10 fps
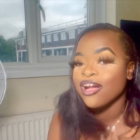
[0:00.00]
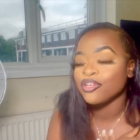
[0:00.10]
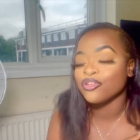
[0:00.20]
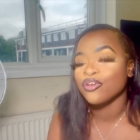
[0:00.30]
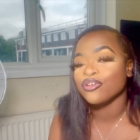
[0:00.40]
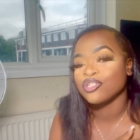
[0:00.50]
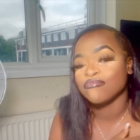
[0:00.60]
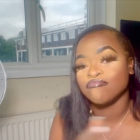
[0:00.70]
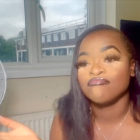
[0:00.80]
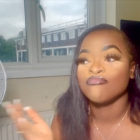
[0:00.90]
you know
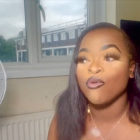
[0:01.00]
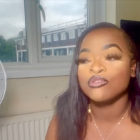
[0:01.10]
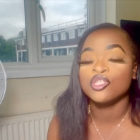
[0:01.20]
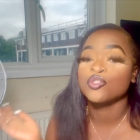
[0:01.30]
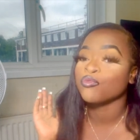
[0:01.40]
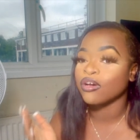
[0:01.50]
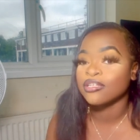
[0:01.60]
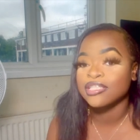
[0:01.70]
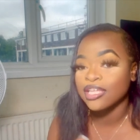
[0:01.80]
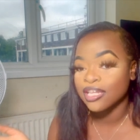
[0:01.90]
orders were
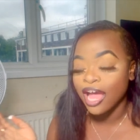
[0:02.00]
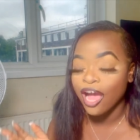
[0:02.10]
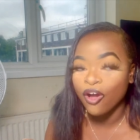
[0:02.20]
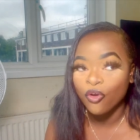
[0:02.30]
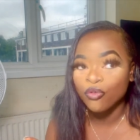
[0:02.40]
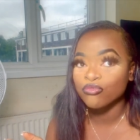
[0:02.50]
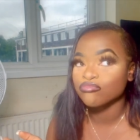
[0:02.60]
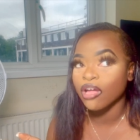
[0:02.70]
sent out,